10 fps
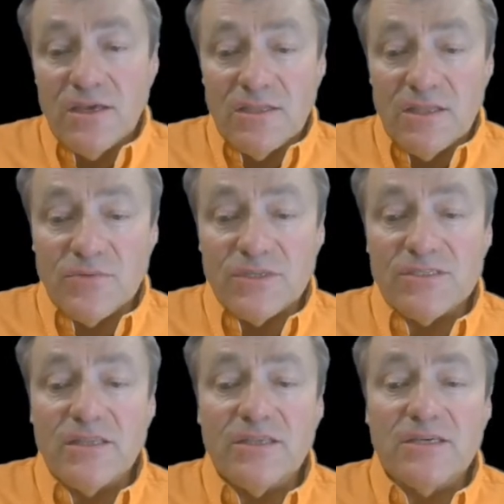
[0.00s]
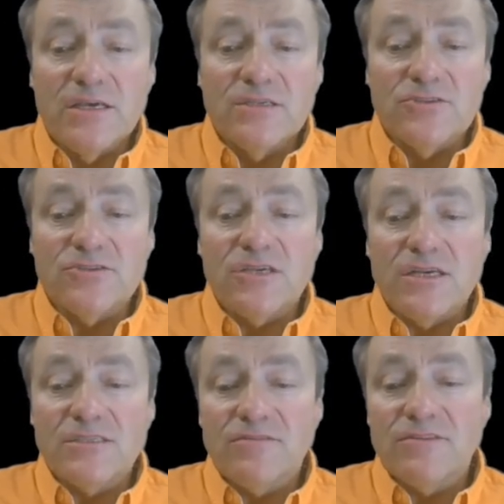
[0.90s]
then we say the two
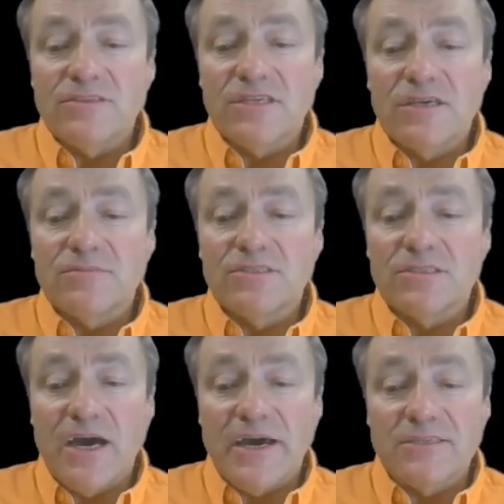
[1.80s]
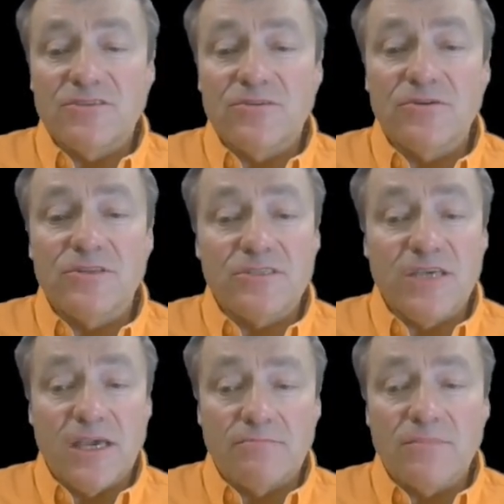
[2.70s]
sets have the same size or the
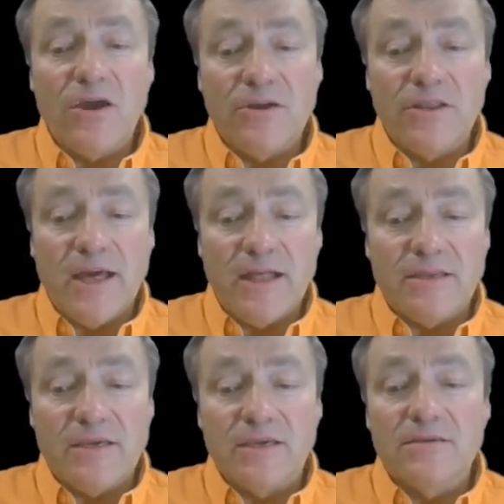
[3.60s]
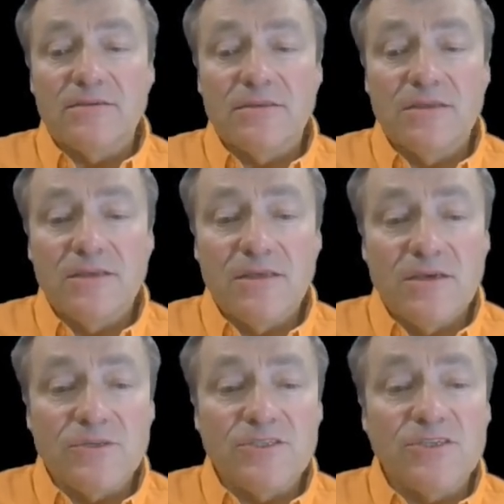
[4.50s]
same cardinality,
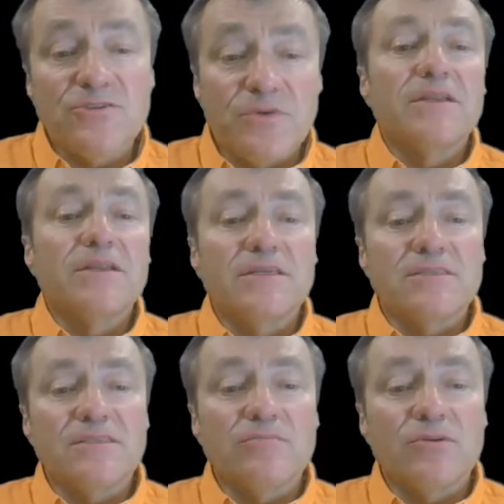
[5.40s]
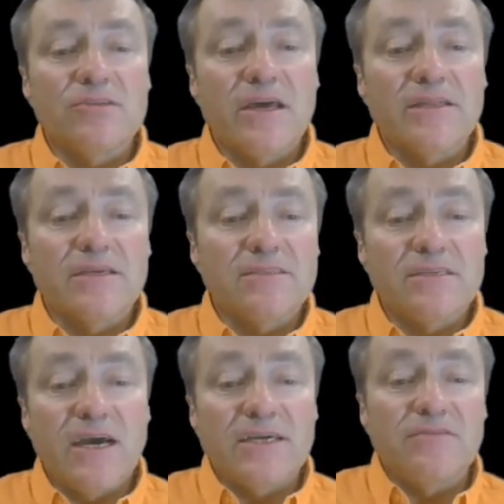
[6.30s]
which is written in symbols like this:
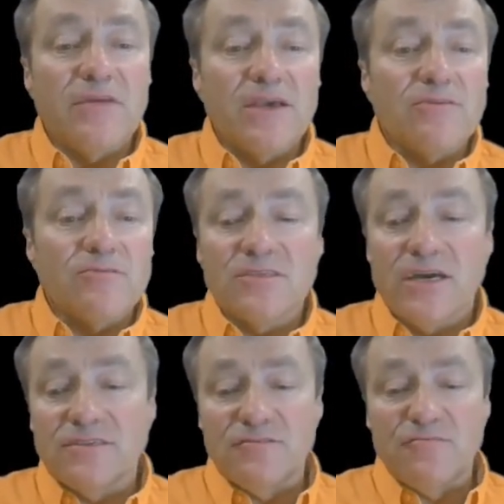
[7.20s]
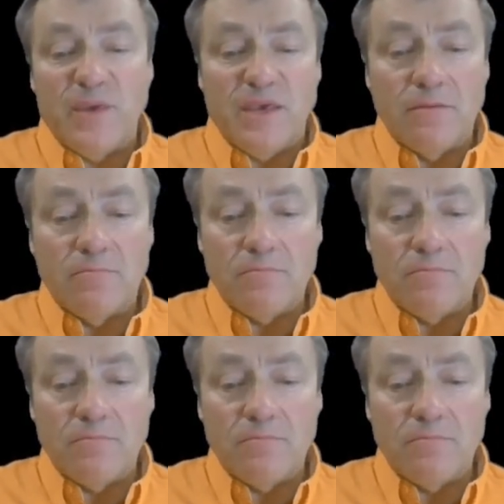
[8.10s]
size of A equals size of B.